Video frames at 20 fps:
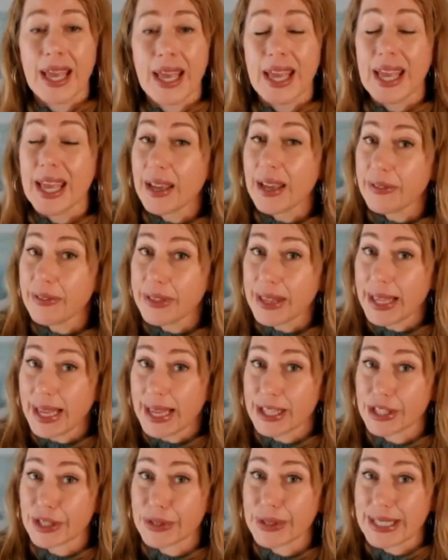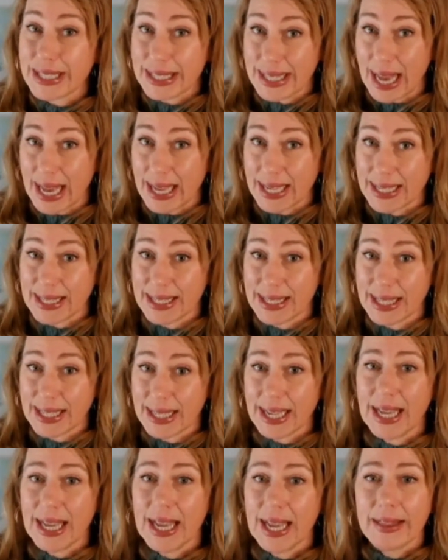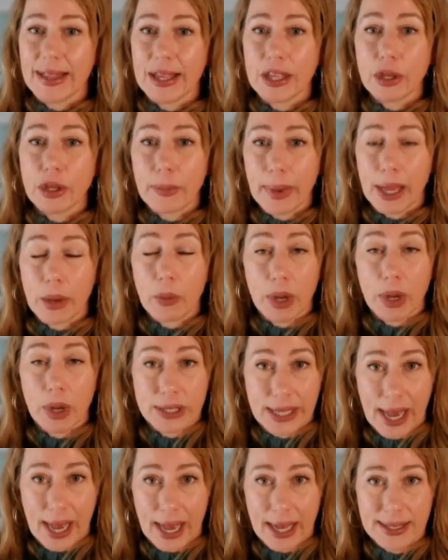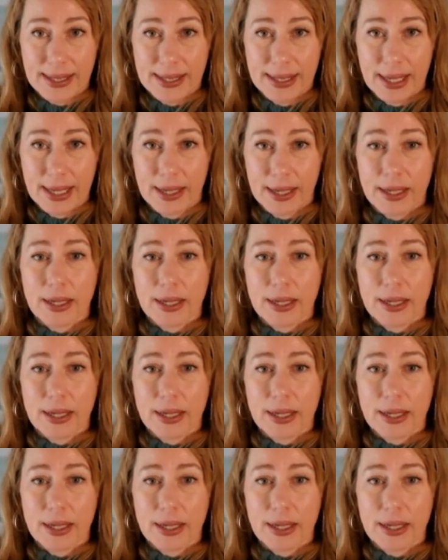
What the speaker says: If the answer is yes, then you may want to ask,